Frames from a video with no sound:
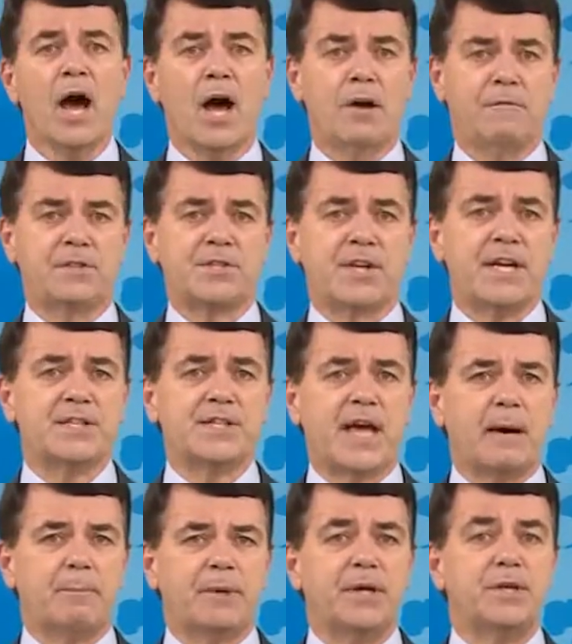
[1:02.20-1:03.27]
Overseas
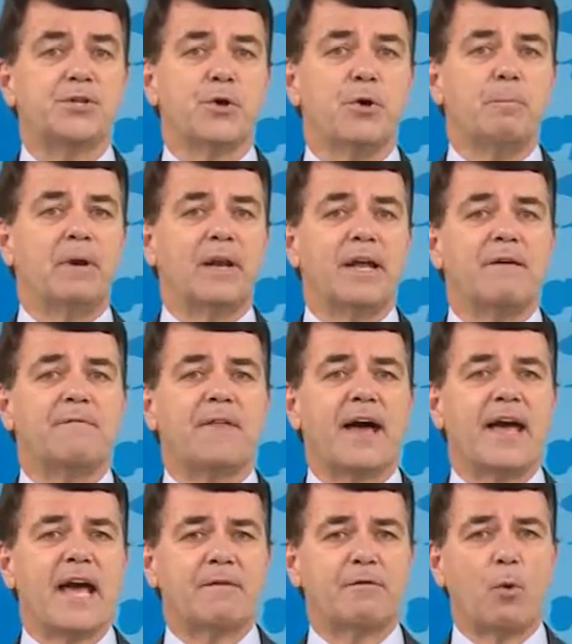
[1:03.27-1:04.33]
companies who believe
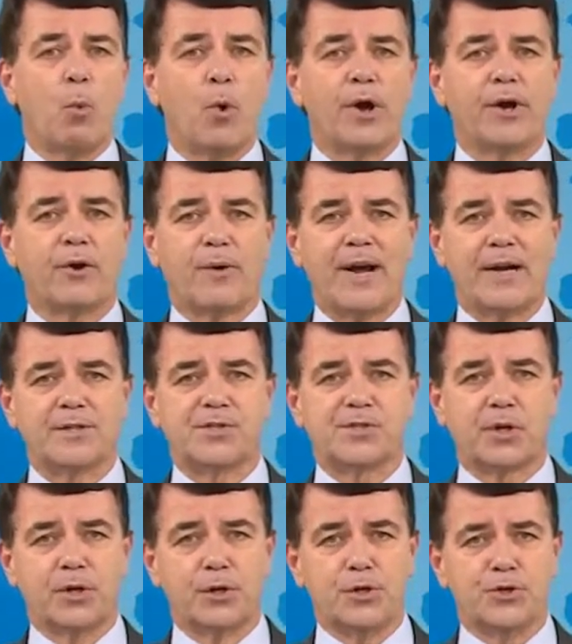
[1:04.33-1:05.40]
they have a workaround
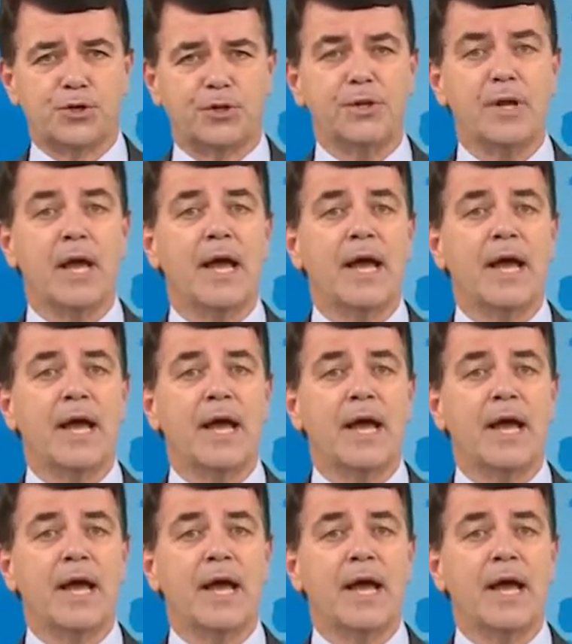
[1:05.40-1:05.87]
solution